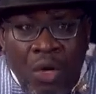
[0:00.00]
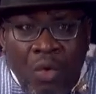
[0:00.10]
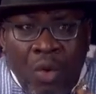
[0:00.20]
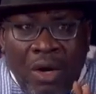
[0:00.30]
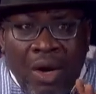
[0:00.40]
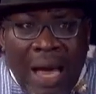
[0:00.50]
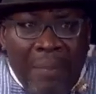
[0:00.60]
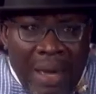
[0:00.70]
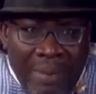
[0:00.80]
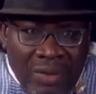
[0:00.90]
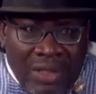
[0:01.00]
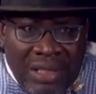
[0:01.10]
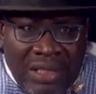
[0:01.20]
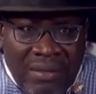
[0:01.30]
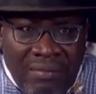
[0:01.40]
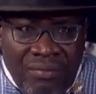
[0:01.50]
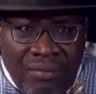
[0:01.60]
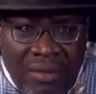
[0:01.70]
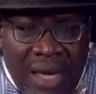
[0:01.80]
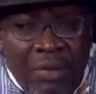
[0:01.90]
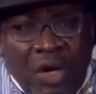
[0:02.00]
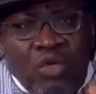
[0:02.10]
We are not happy about it because